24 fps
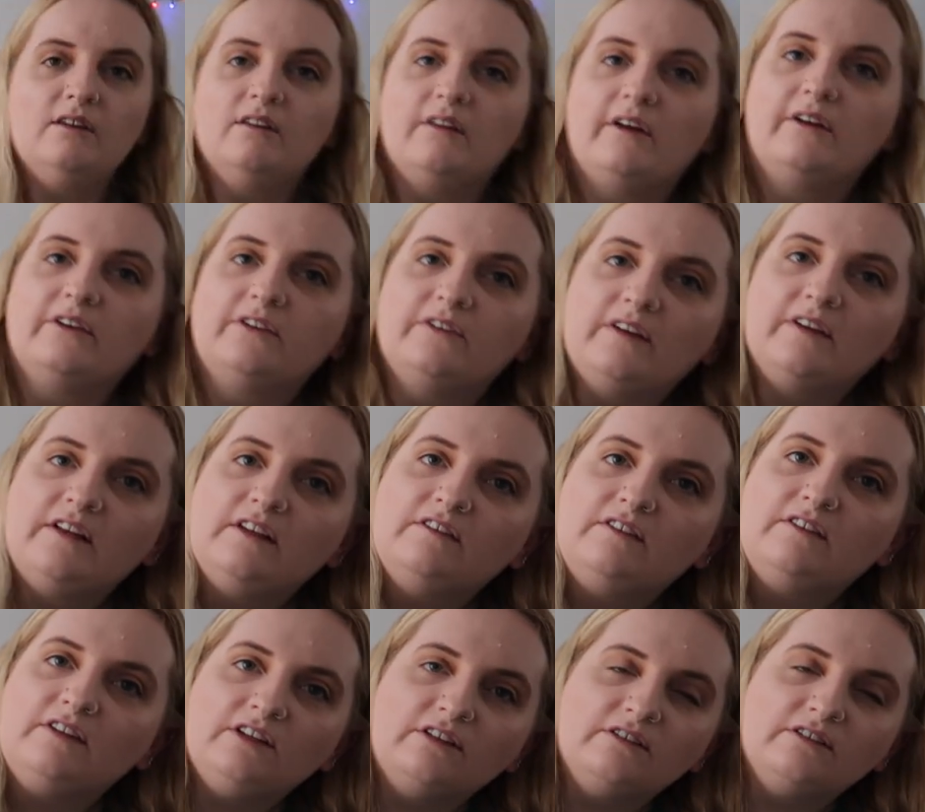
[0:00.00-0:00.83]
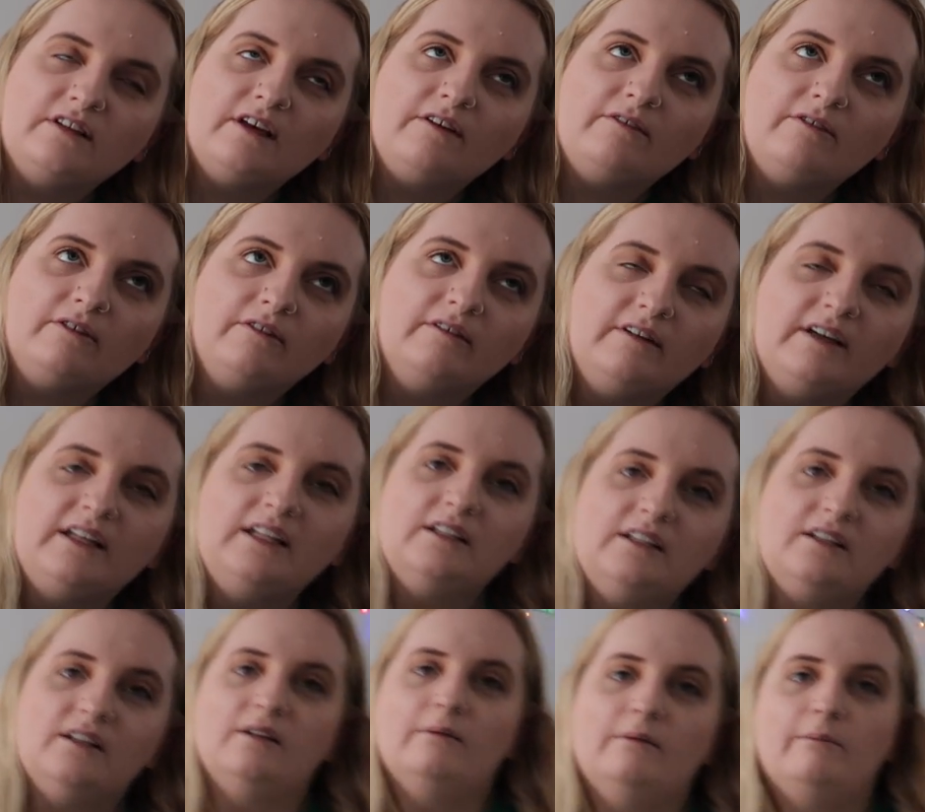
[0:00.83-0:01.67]
of those things that you're never
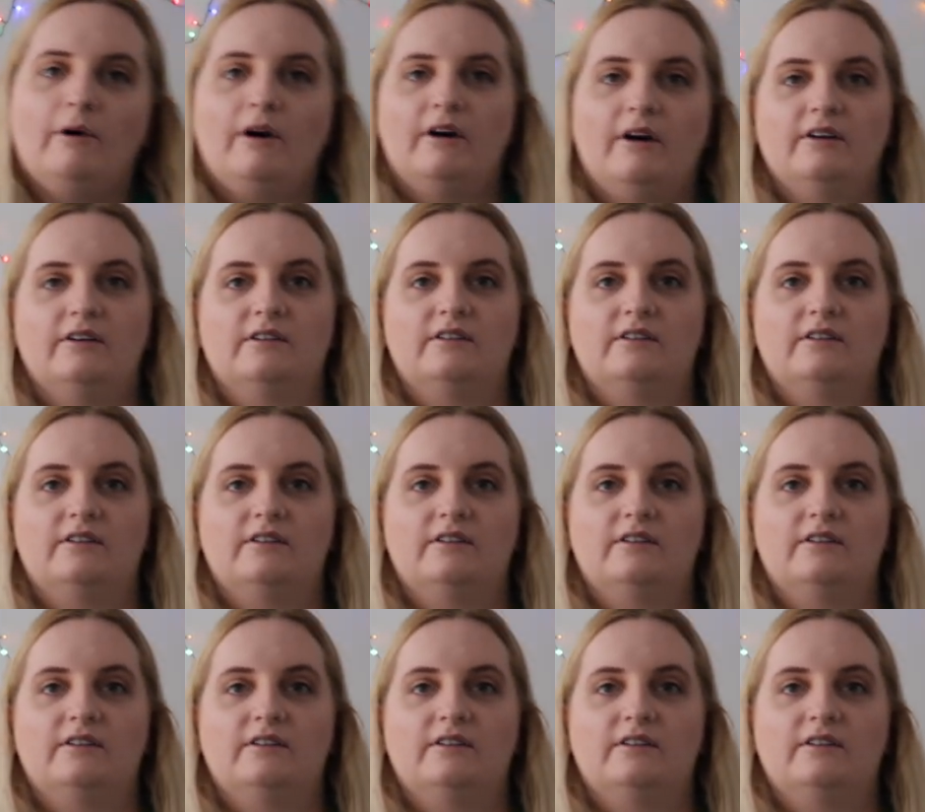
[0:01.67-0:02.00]
really going to buy